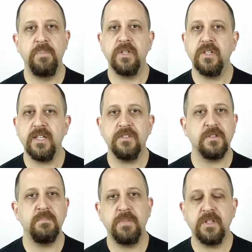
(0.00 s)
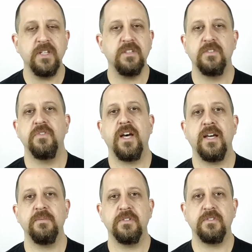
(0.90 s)
Billions and billions of
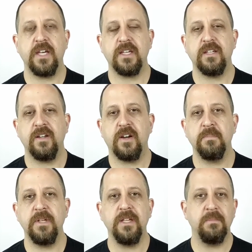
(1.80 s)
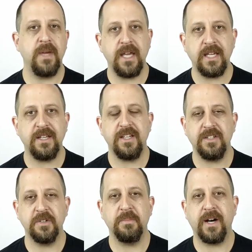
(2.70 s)
times a second are being made
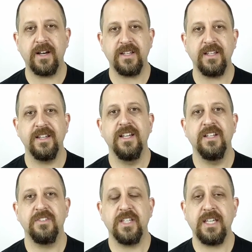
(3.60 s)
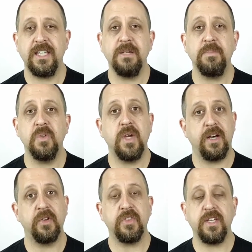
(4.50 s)
in your body to keep you
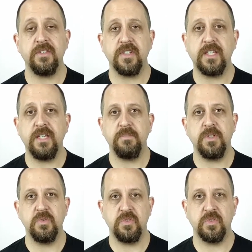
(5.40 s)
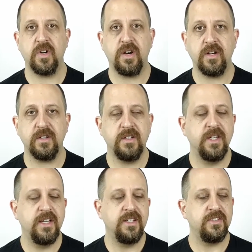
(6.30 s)
healthy, to keep you strong,
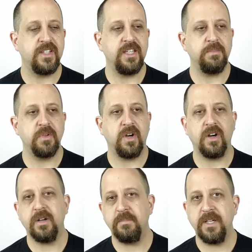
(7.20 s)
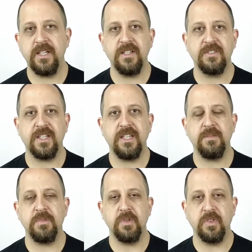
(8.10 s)
to keep your heart beating, to
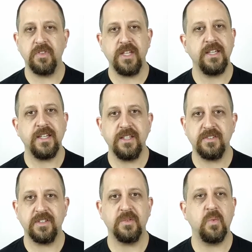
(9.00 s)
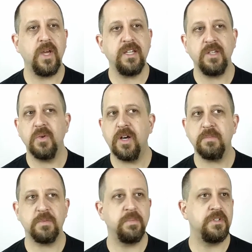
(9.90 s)
keep you thinking, to wake you
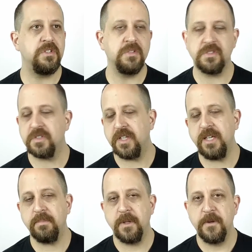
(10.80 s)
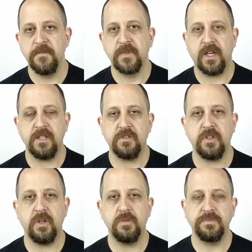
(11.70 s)
up, to put you to sleep. And
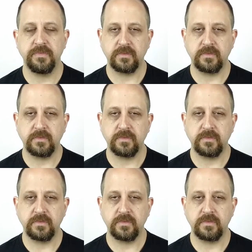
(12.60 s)
so